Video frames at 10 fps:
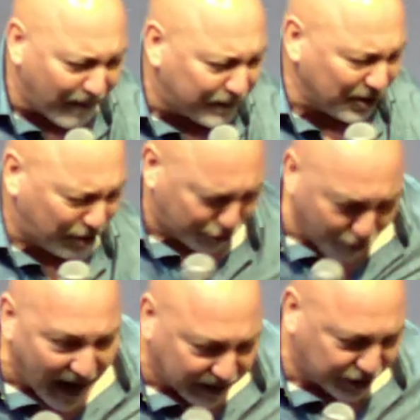of
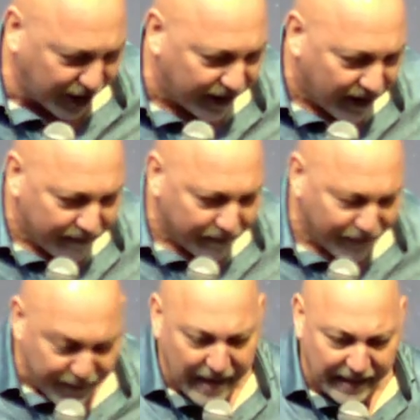destruction,
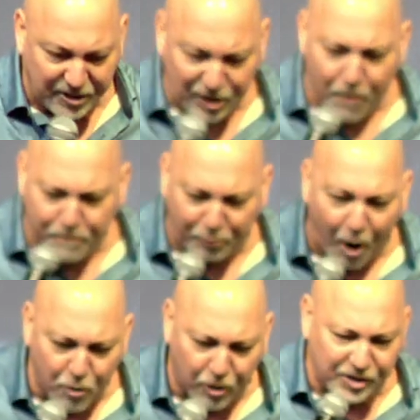feeling so
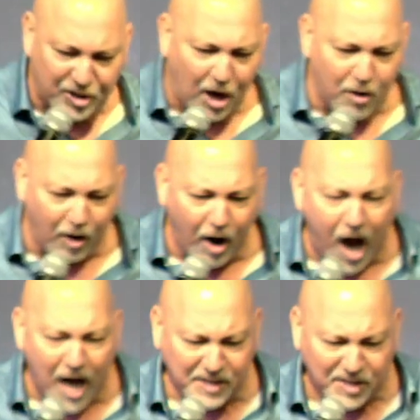broken, so
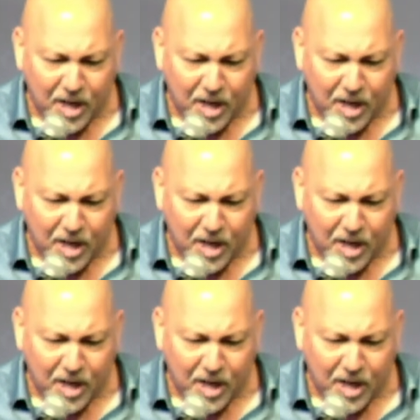lost,